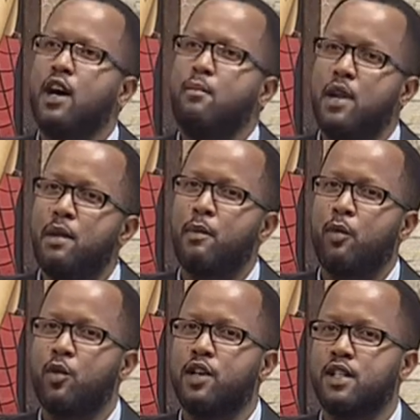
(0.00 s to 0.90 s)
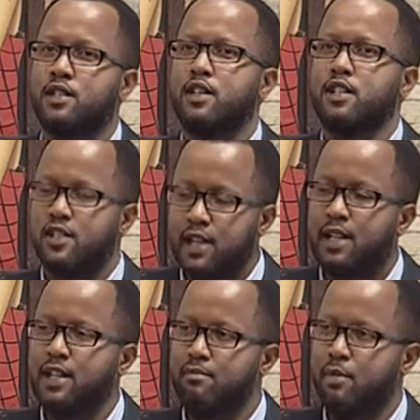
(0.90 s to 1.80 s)
Many people look at
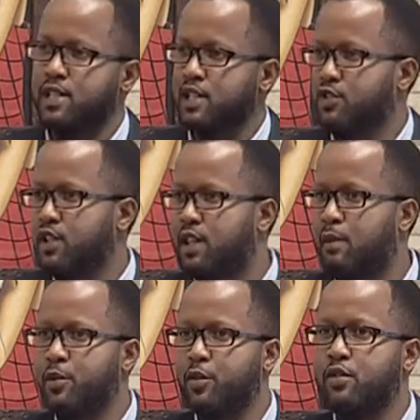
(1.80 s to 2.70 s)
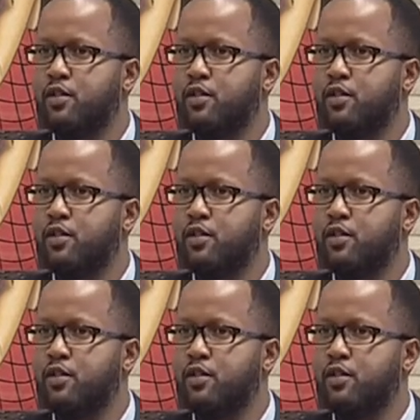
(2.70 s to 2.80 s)
starting a business, you need capital.